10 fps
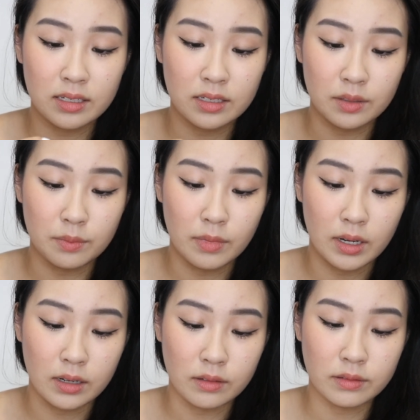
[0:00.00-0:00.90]
the
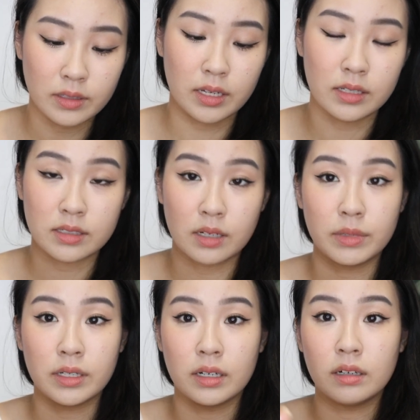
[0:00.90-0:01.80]
amount that is
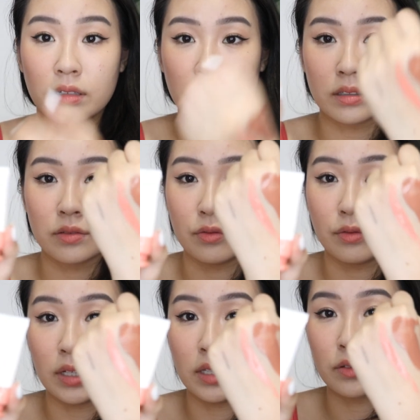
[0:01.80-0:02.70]
coming out, it's
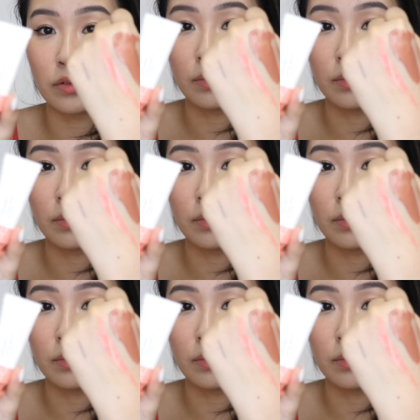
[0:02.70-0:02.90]
really too